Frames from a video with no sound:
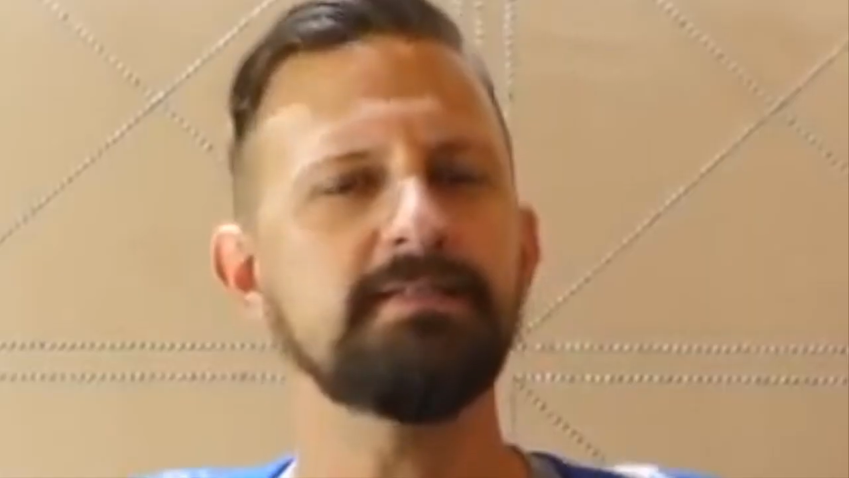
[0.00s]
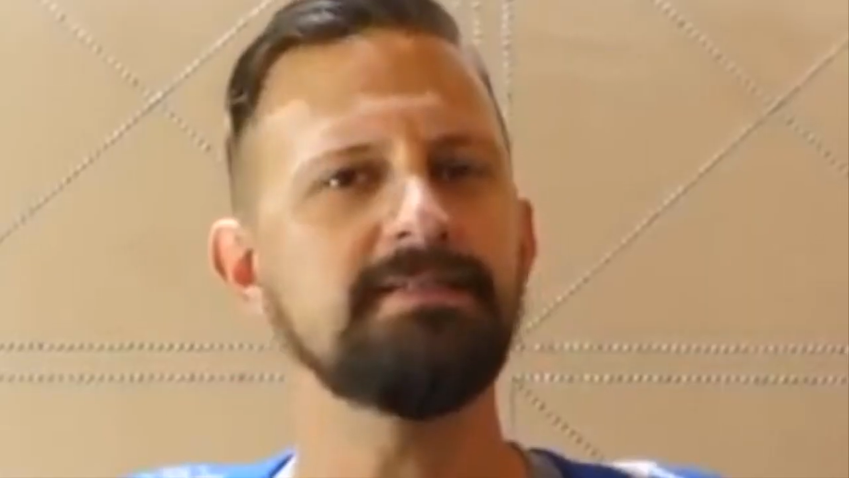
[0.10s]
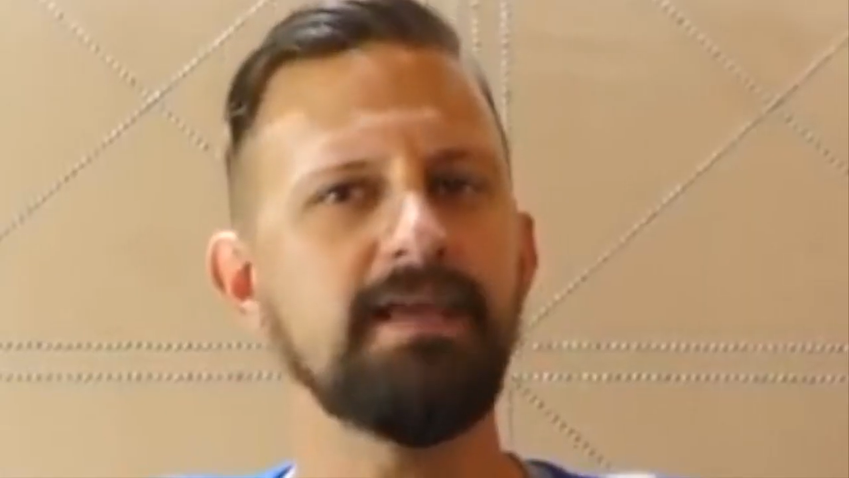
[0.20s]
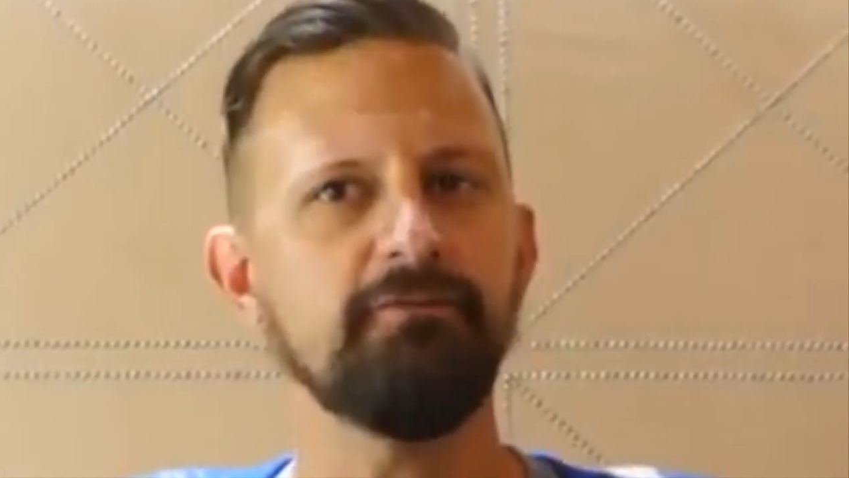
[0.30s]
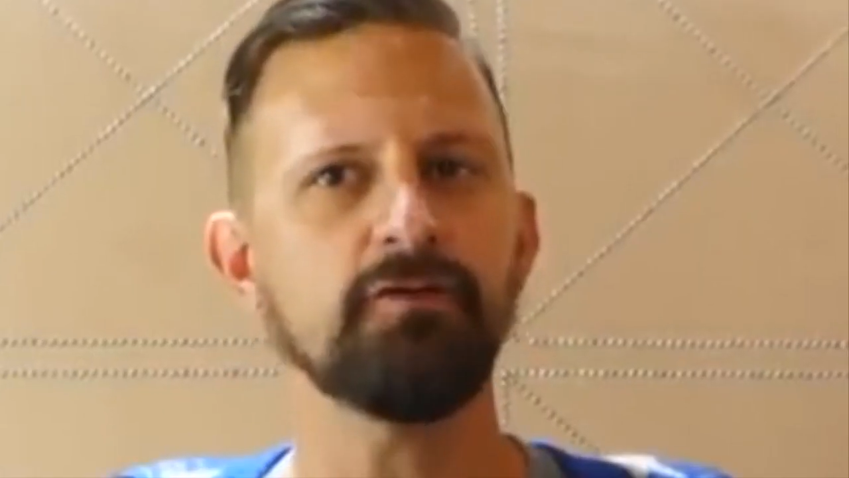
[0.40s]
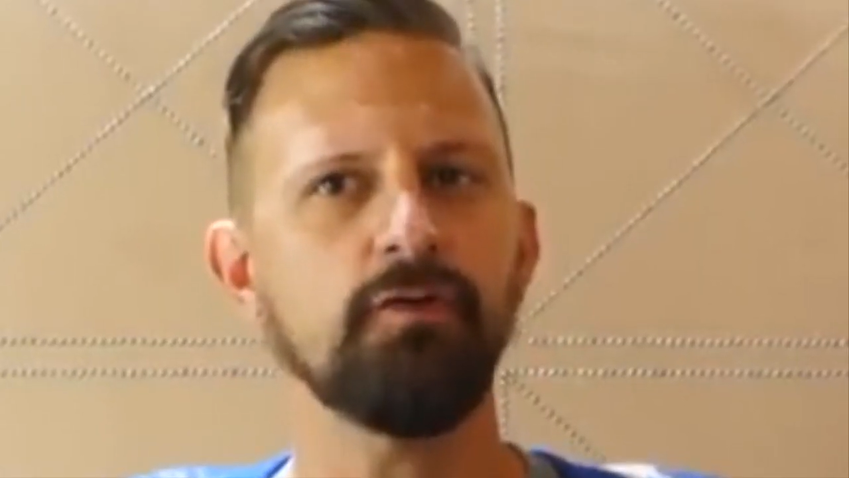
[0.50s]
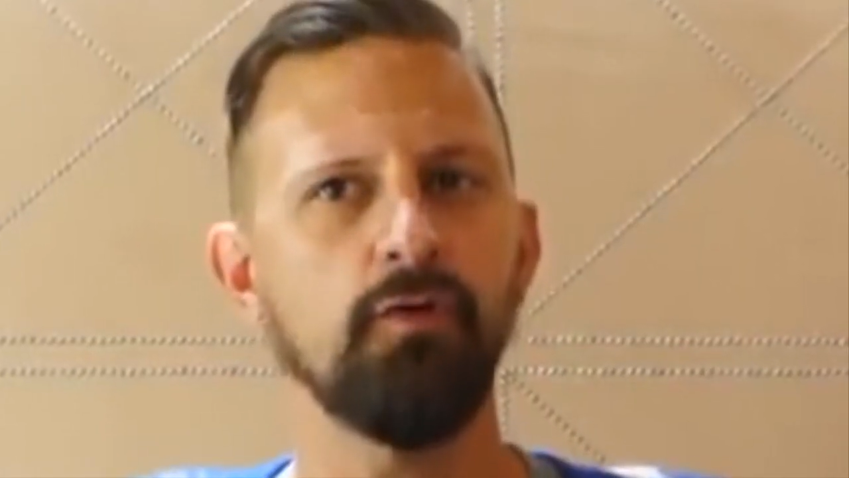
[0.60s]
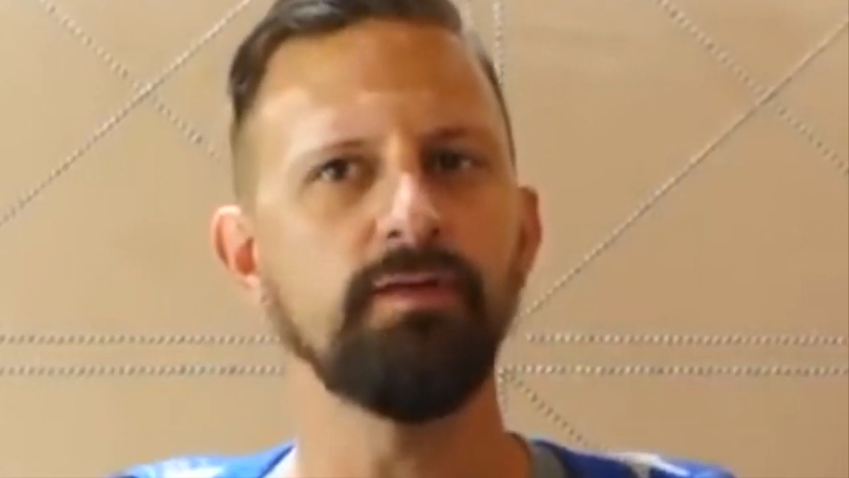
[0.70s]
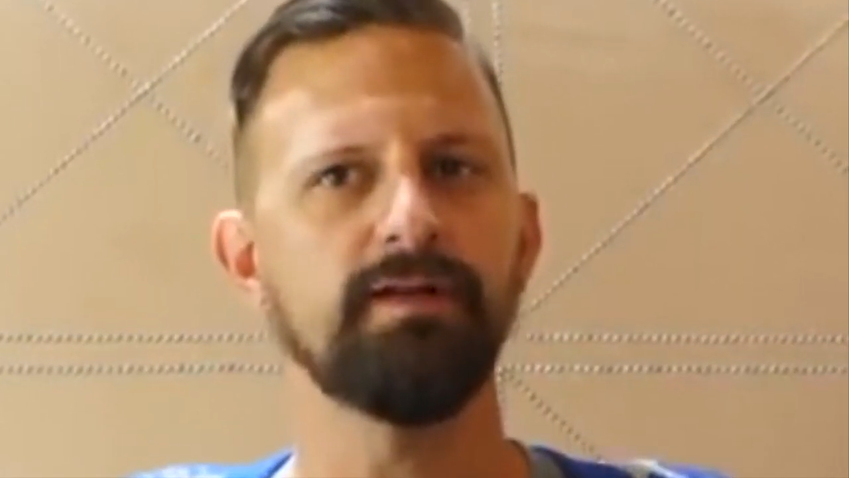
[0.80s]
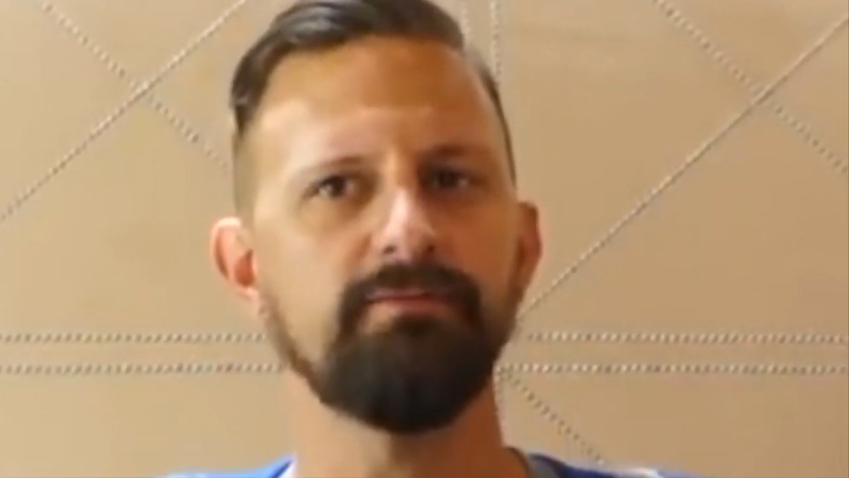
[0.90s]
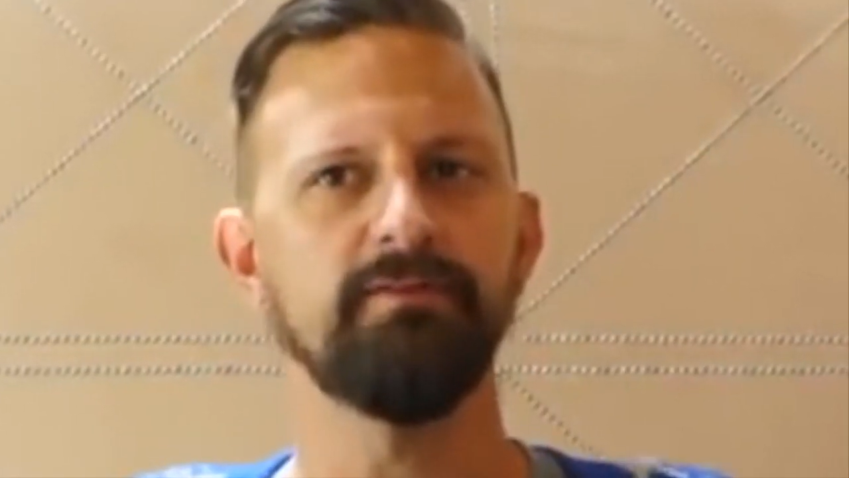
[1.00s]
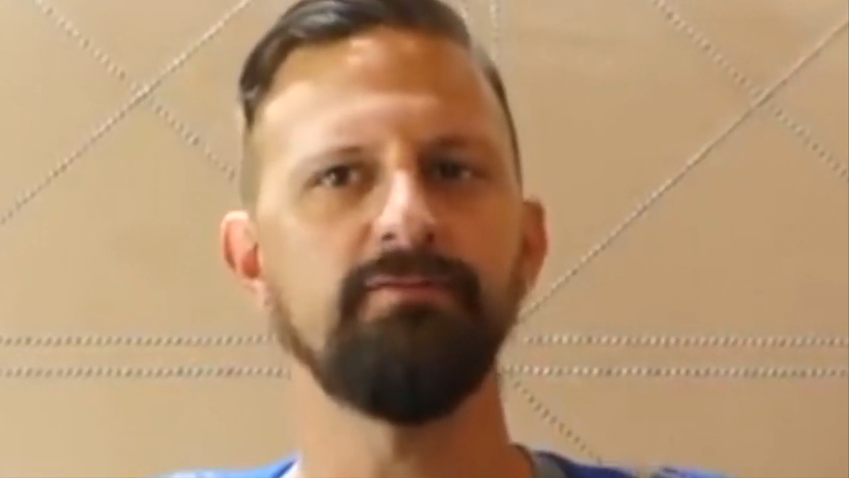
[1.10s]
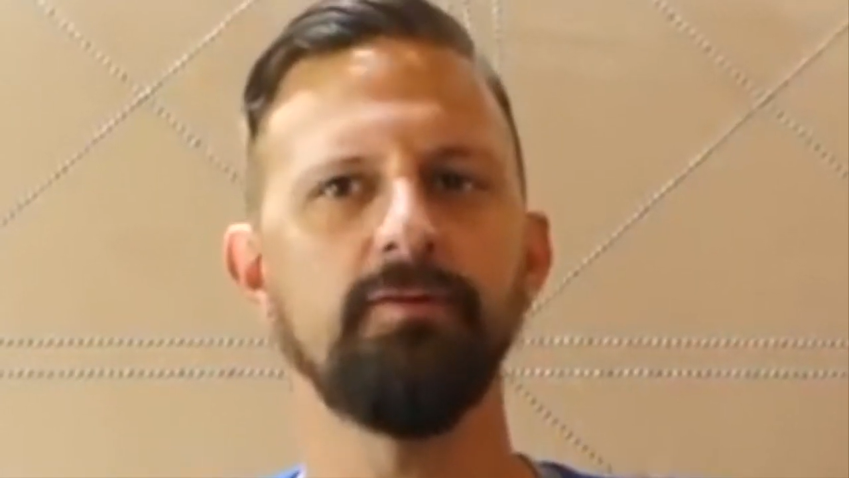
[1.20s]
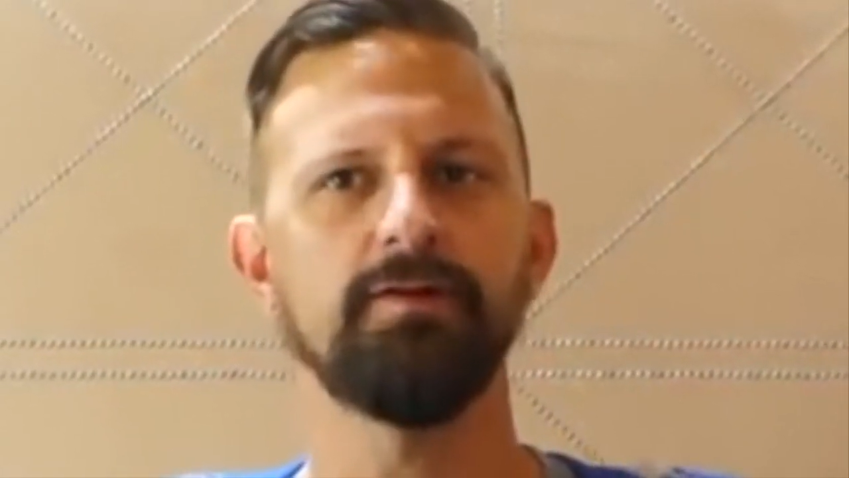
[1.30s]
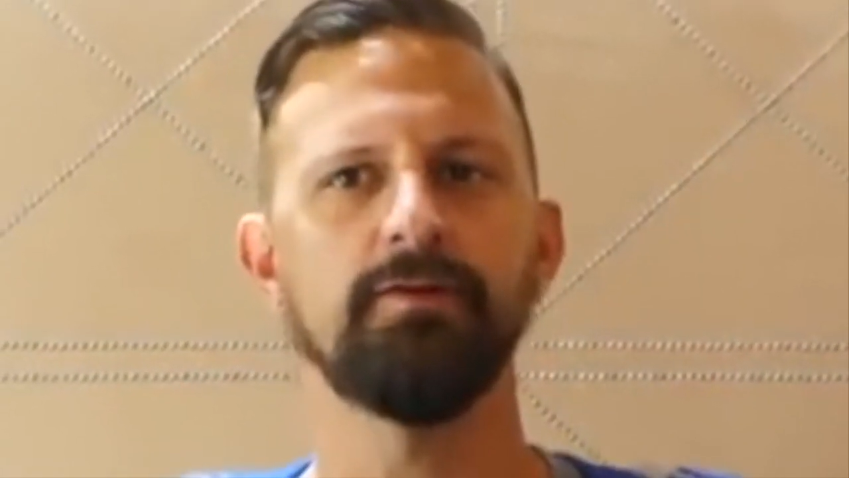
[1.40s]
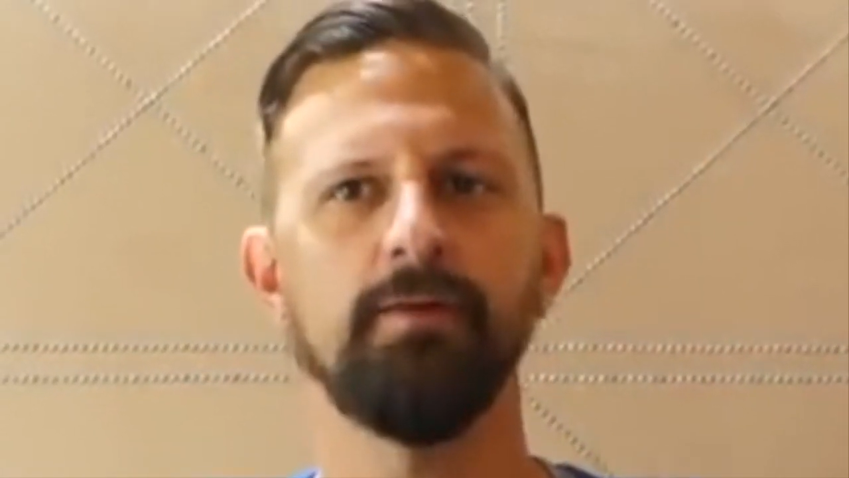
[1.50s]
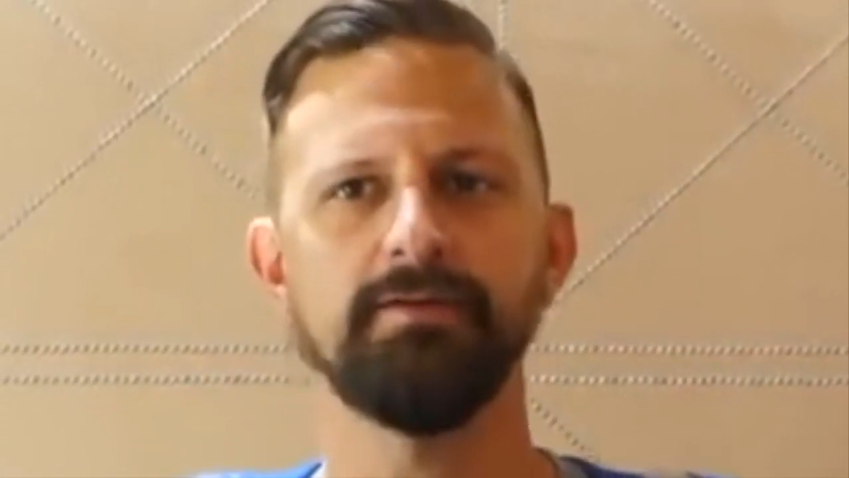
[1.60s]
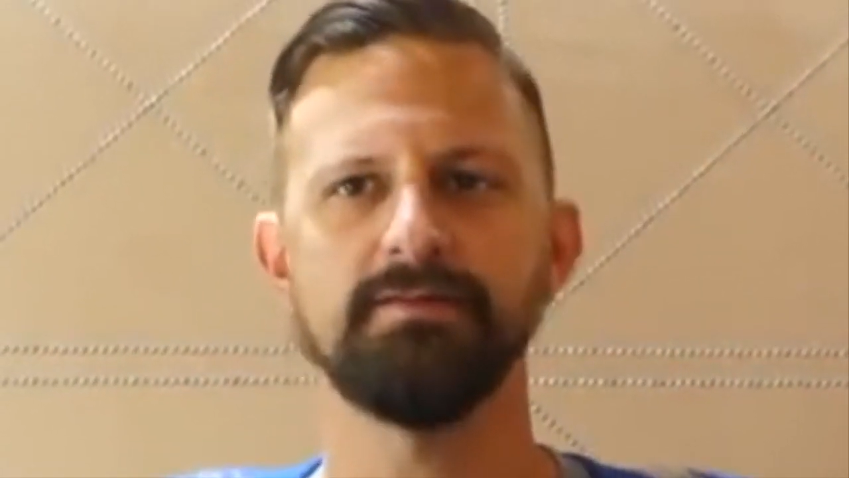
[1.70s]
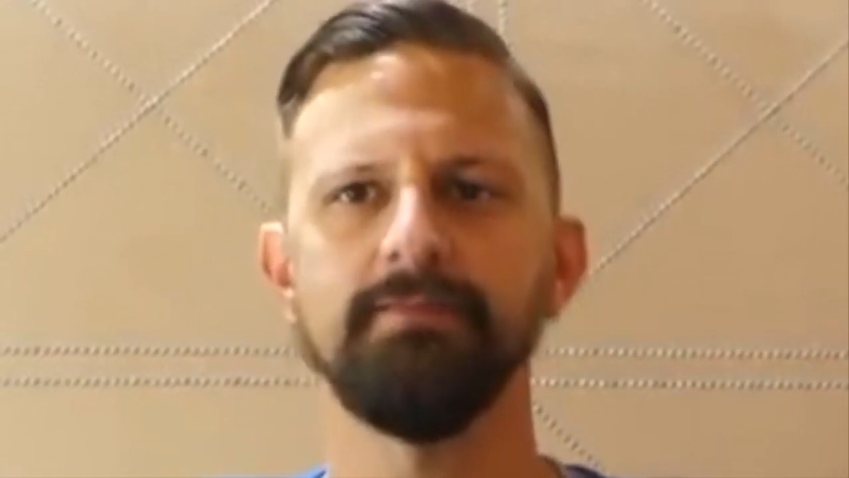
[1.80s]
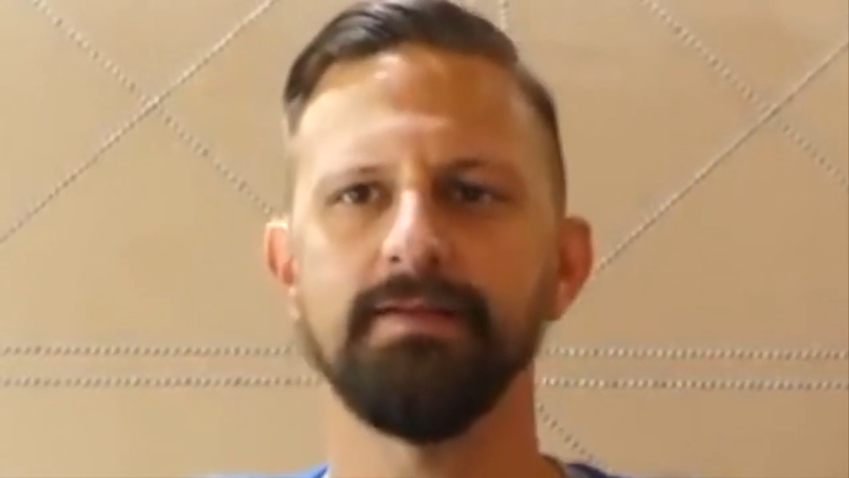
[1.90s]
It's never cold enough in Florida to
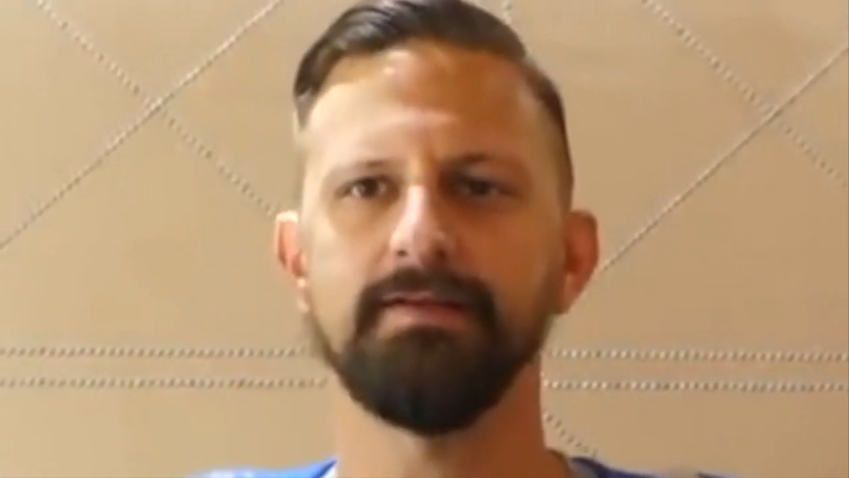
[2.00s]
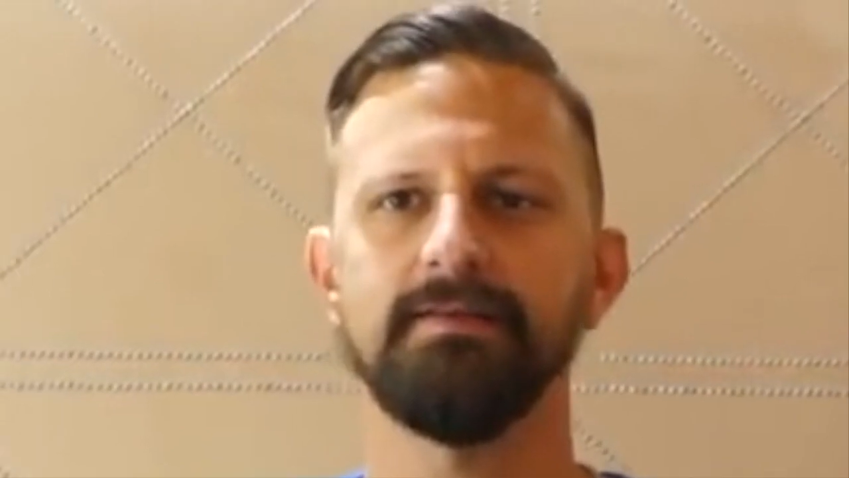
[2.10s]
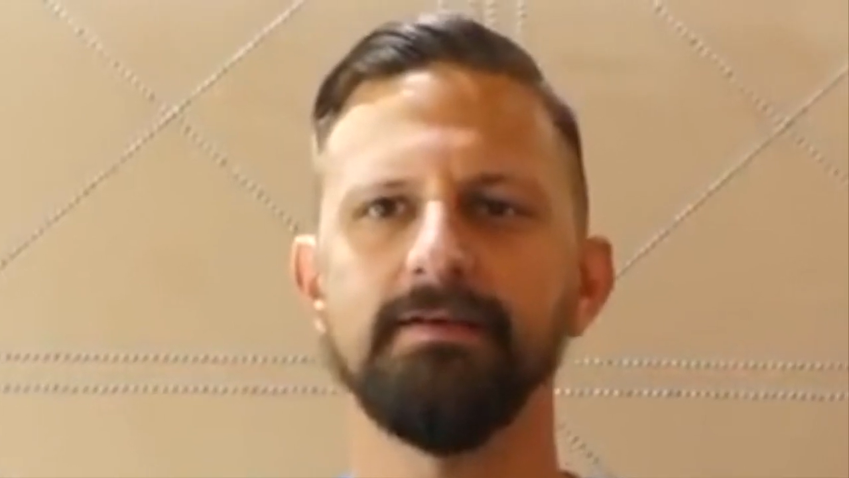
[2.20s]
wear something like